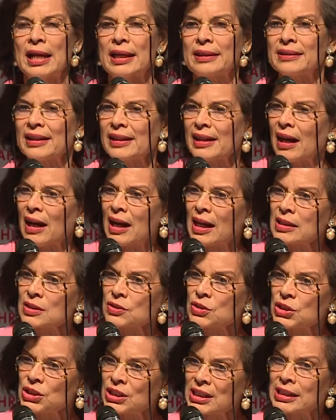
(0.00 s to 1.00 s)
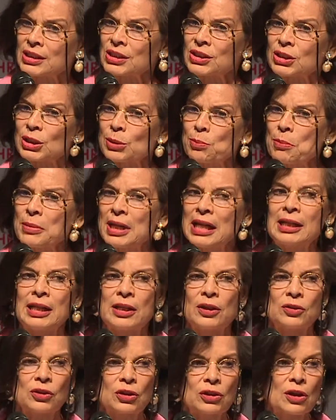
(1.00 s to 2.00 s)
There are 60
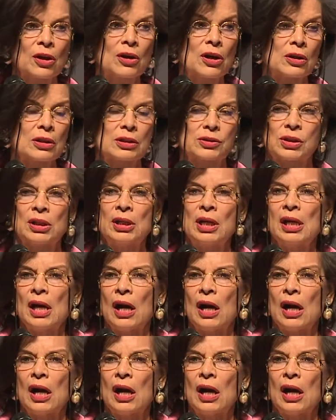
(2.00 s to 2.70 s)
million girls